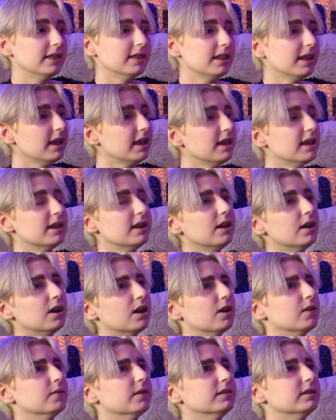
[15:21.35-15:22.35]
And then
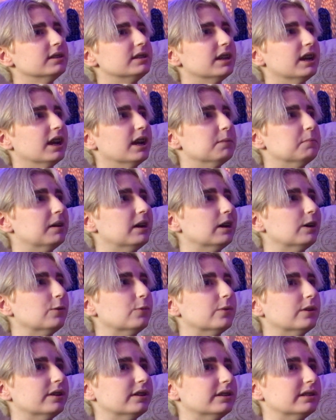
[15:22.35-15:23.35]
around the time
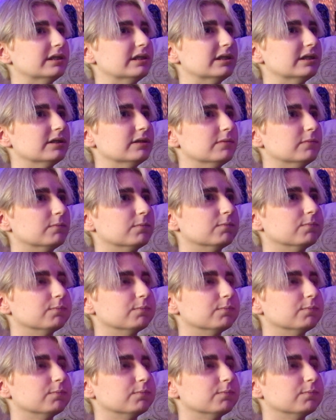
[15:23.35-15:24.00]
Elle was